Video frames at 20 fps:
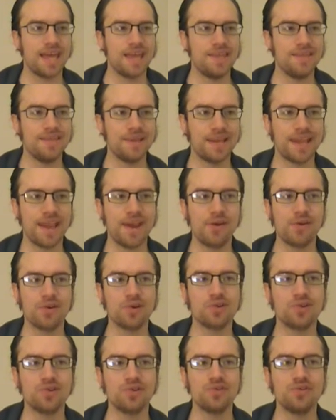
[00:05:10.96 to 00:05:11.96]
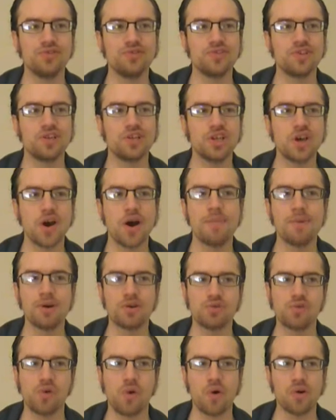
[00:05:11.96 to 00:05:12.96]
The characters come
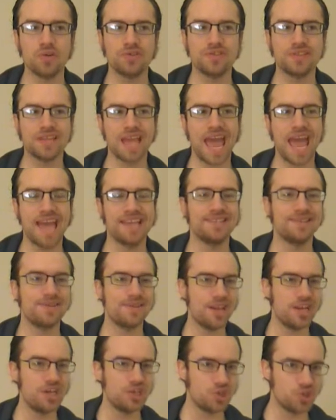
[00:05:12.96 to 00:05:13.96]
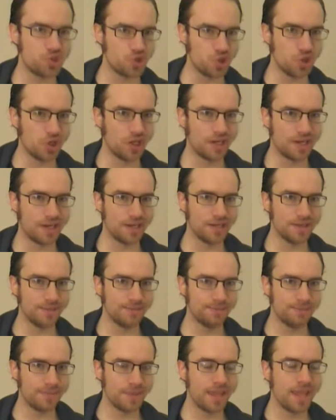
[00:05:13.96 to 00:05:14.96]
across as they should.
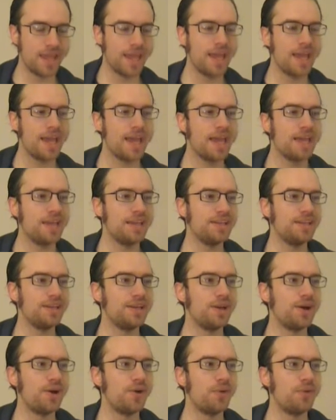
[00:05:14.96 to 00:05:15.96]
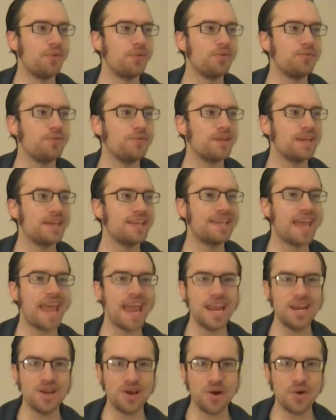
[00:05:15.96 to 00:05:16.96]
You know,
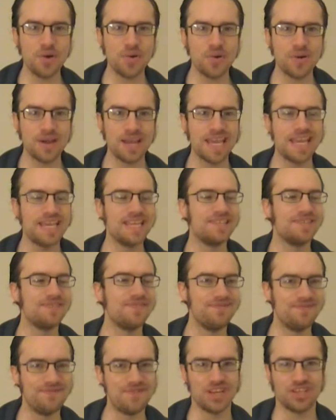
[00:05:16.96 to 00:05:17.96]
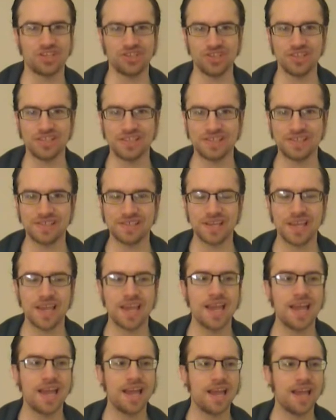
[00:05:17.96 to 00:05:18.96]
Cato is vicious.
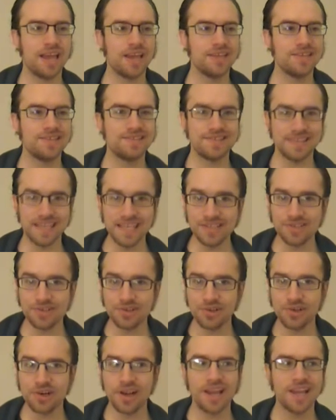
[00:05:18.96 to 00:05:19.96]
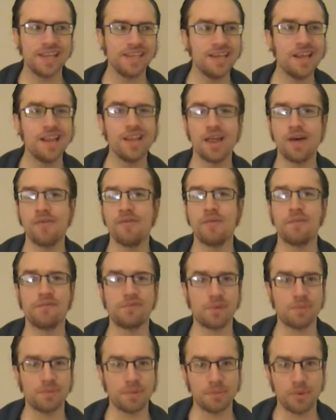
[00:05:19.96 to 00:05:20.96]
Caesar, you love him
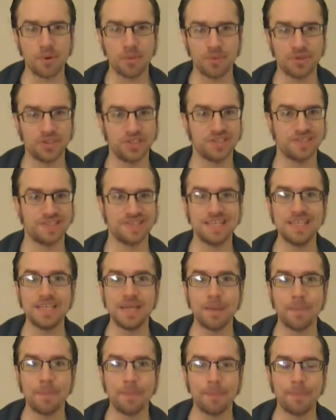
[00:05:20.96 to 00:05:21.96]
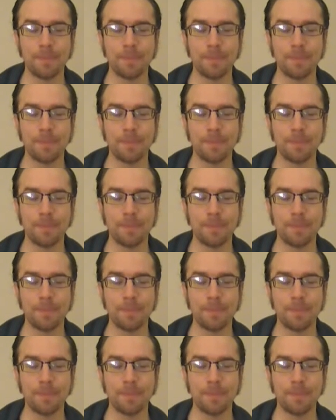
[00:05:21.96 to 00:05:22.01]
from the moment you see him.